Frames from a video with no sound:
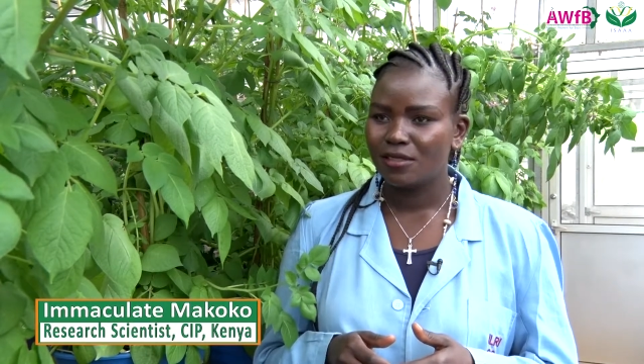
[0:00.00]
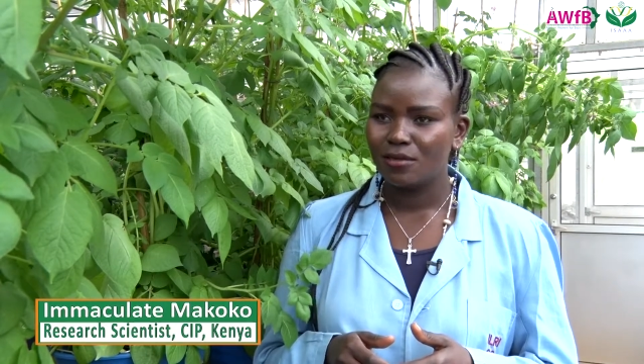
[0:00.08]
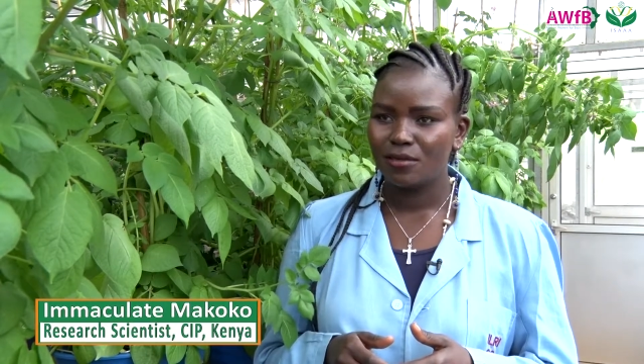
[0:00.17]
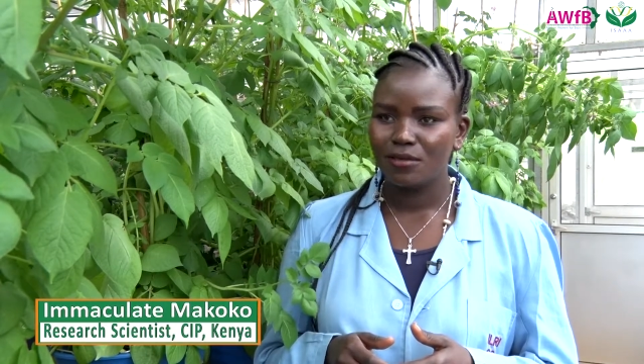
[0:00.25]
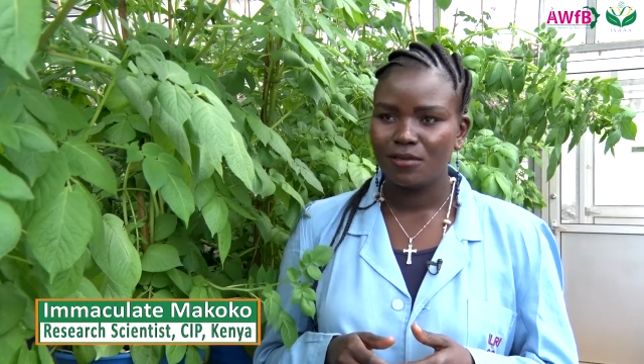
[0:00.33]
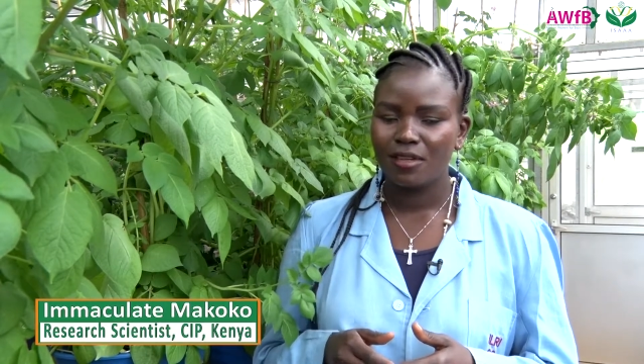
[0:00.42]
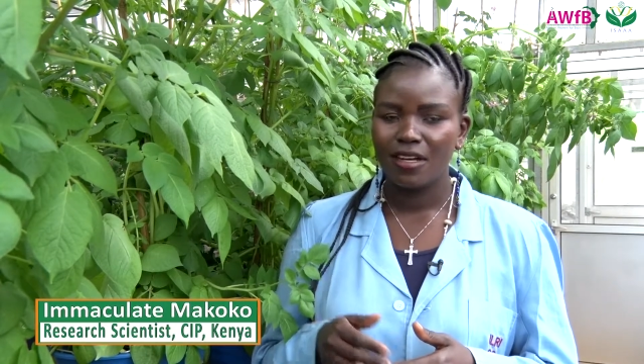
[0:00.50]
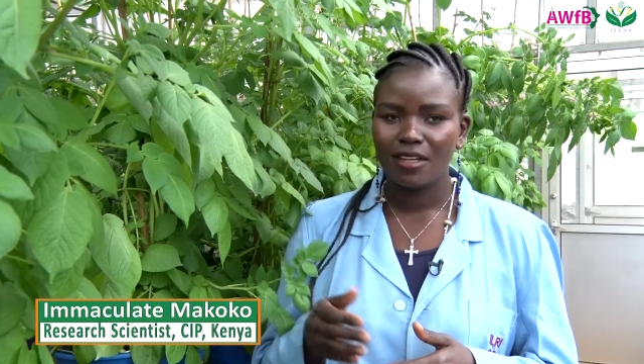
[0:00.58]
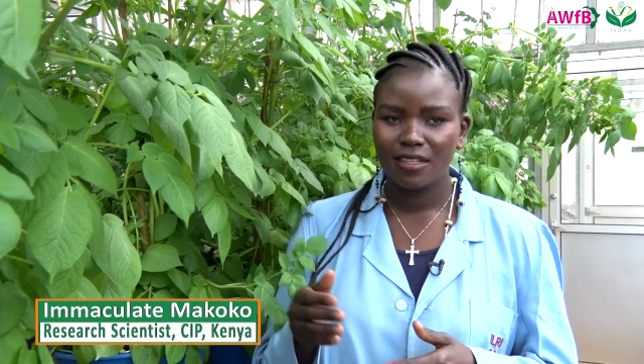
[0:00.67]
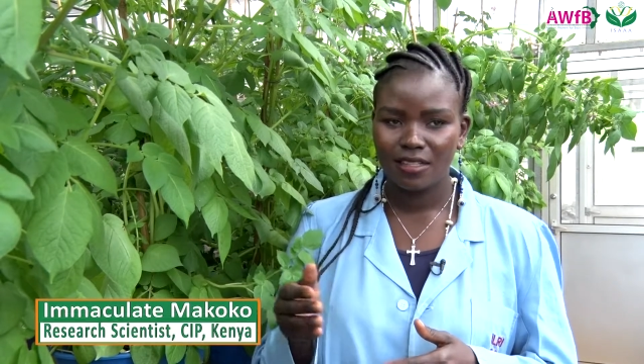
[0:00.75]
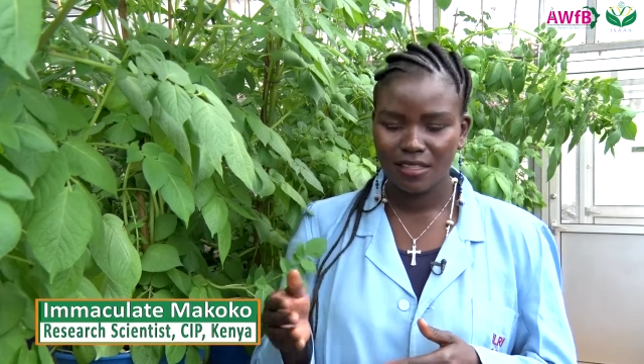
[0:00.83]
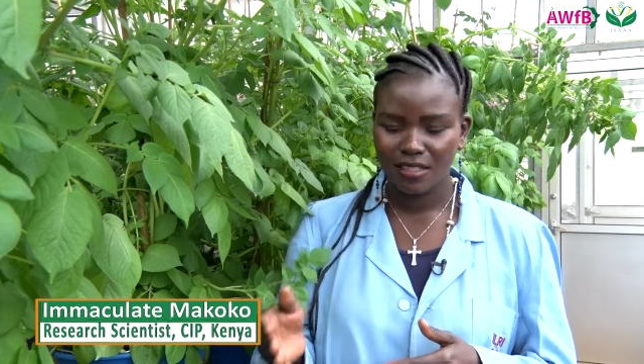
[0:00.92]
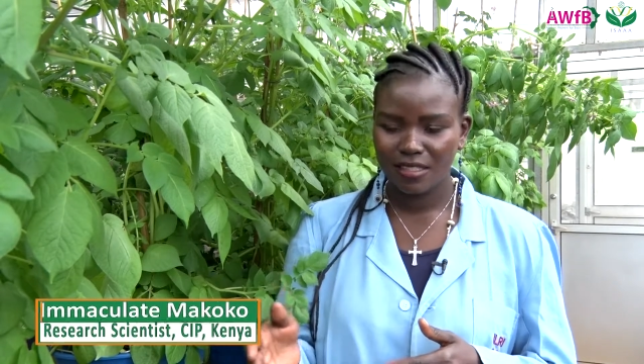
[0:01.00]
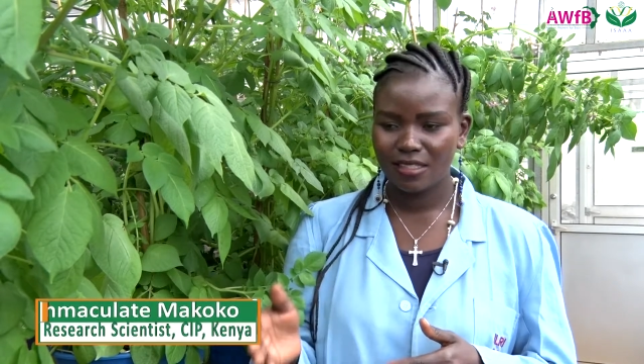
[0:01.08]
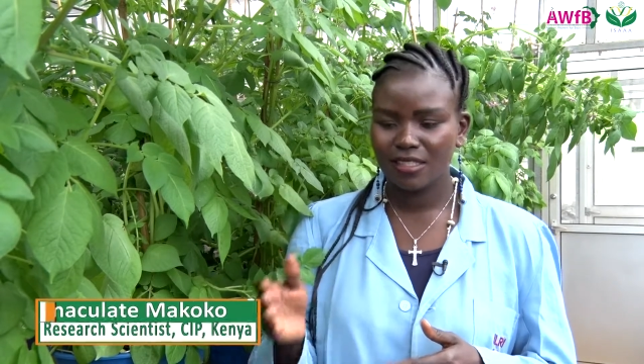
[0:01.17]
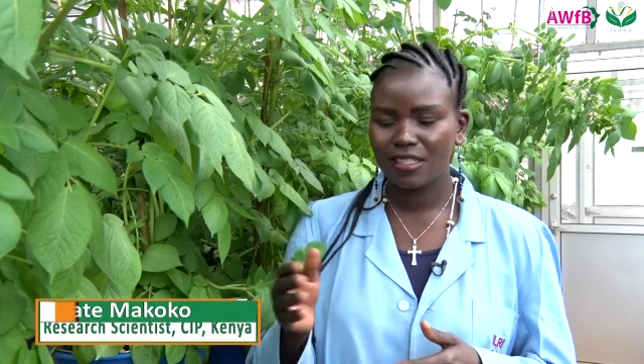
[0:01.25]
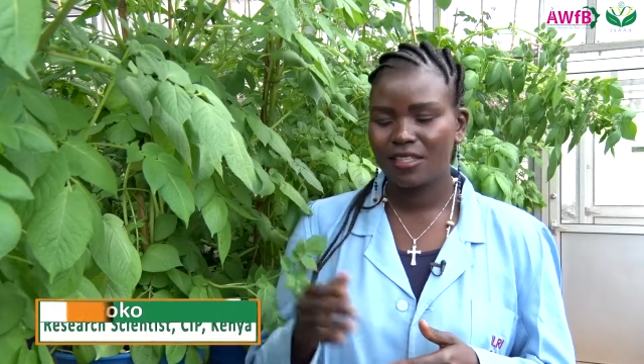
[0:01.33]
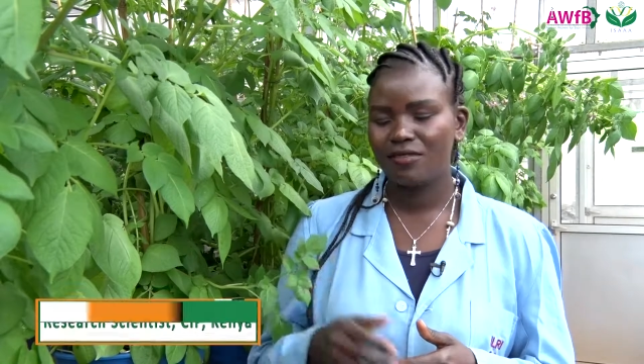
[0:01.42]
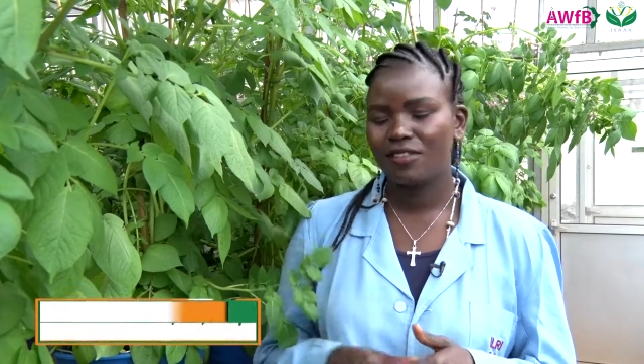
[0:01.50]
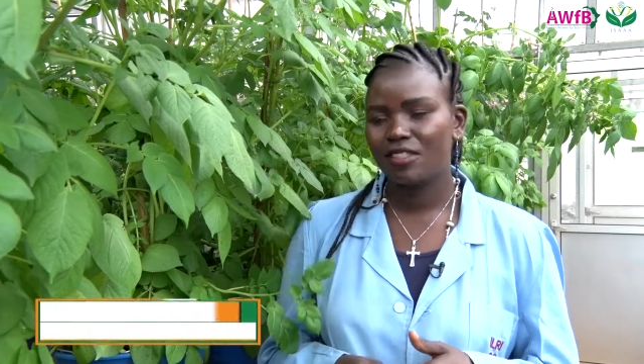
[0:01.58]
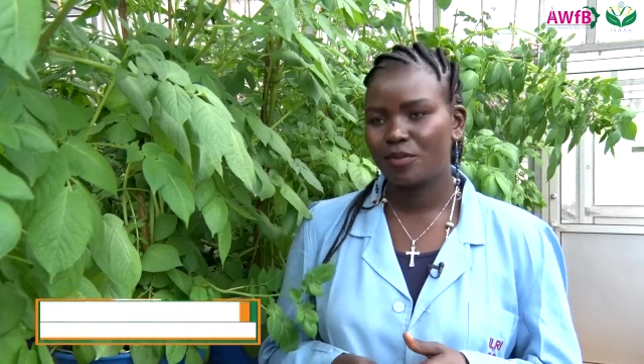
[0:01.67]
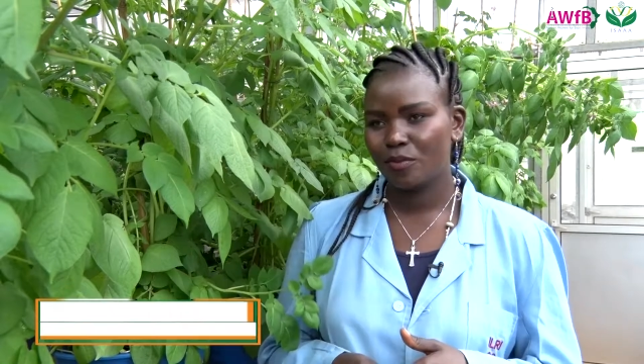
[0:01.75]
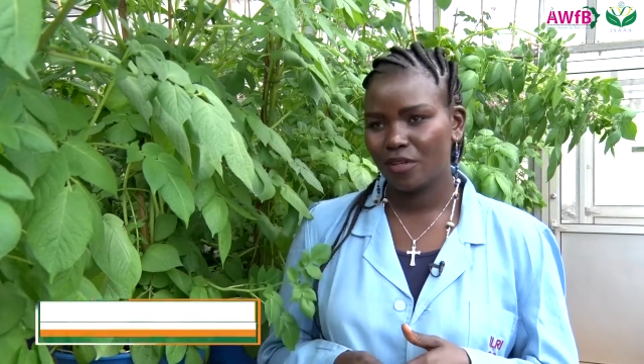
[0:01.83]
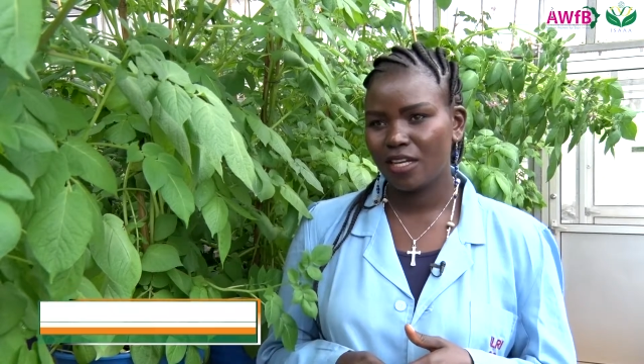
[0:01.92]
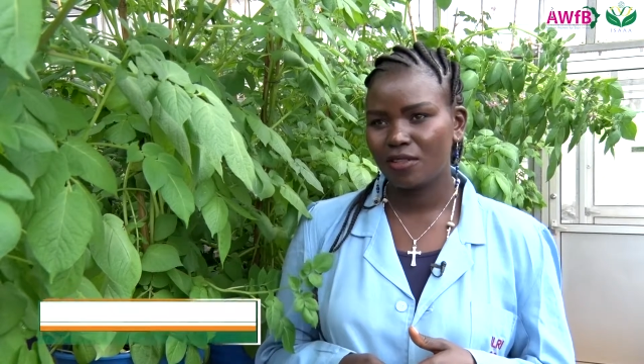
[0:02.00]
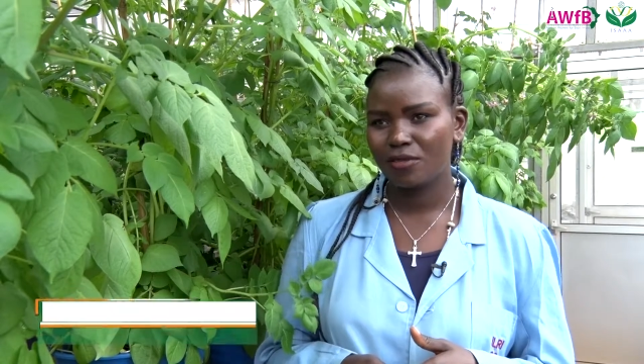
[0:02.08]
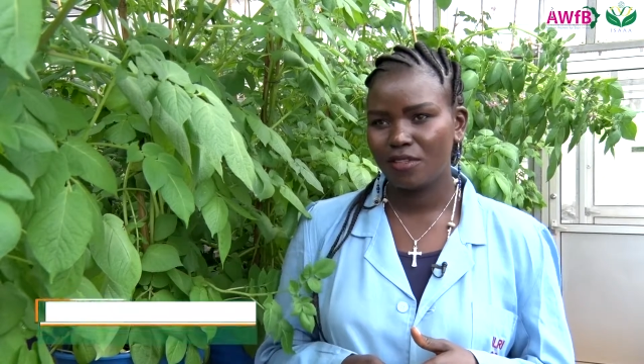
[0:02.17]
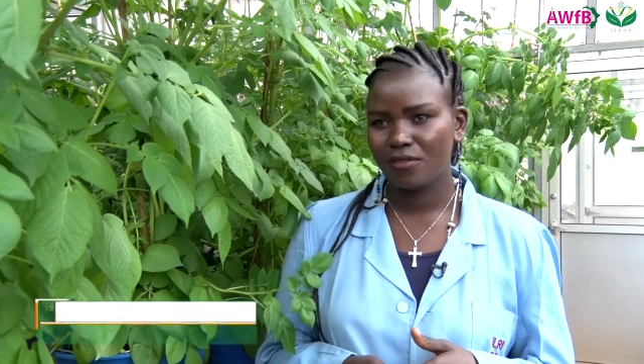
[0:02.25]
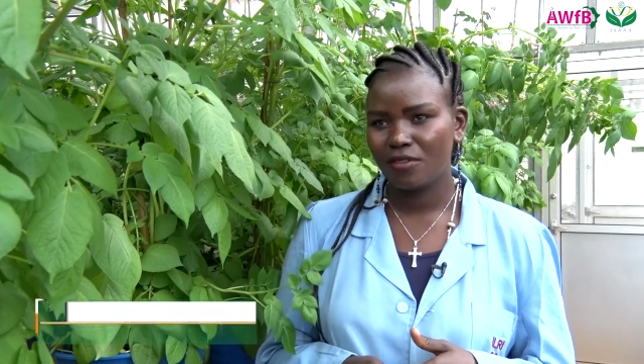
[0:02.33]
to give this product to the